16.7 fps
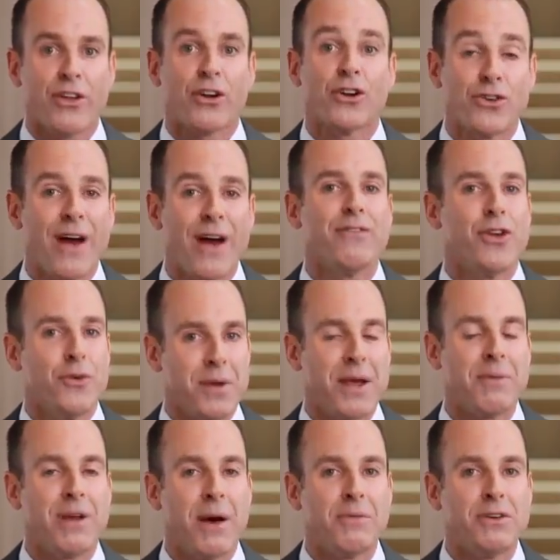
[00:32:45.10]
that are driving new
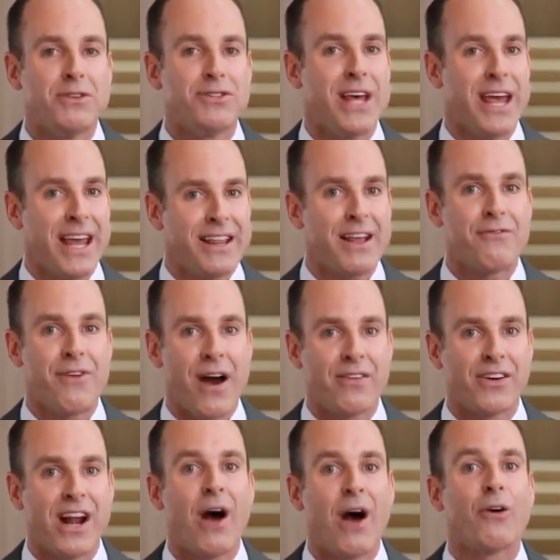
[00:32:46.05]
BMWs, taking that
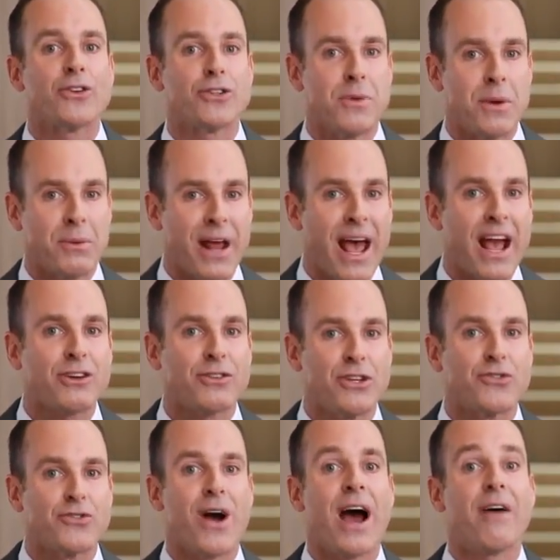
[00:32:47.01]
$500 to be able to actually
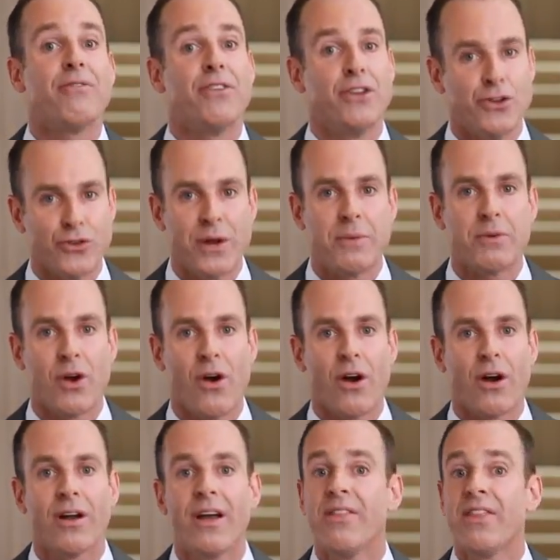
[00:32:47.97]
drive the dream
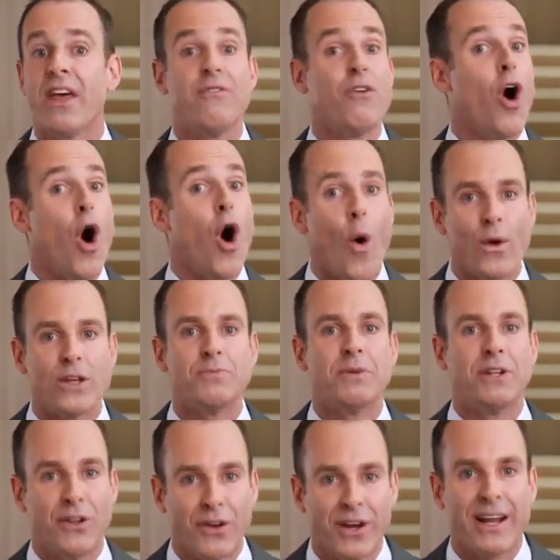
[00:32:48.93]
car they've always
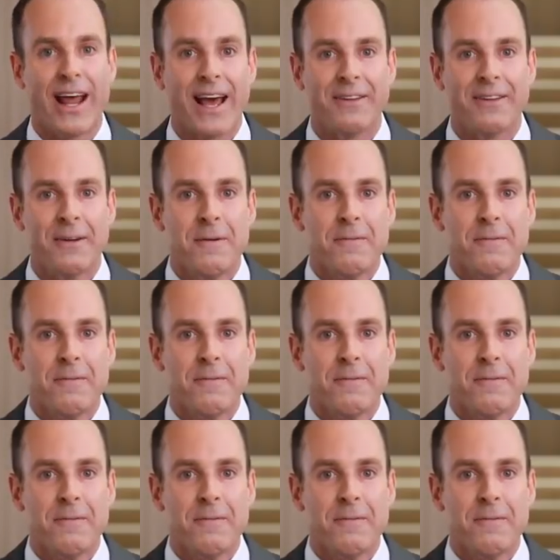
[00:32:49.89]
been looking at.